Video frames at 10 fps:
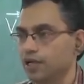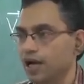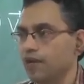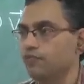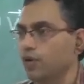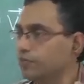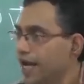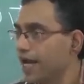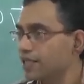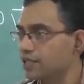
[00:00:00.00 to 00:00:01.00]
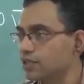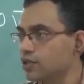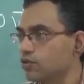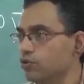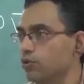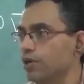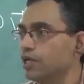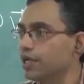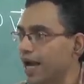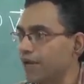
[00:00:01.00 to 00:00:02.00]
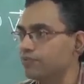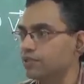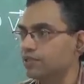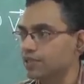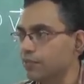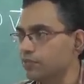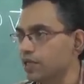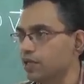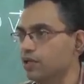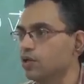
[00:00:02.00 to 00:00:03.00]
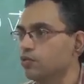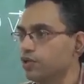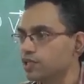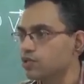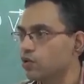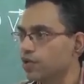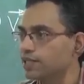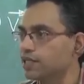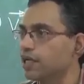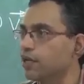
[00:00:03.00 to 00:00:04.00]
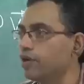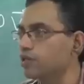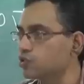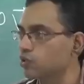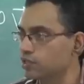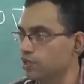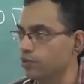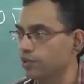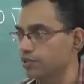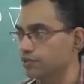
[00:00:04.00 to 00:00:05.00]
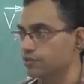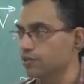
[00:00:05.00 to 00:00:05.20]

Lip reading: and from that we will derive something which is known as the Navier-Stokes equation.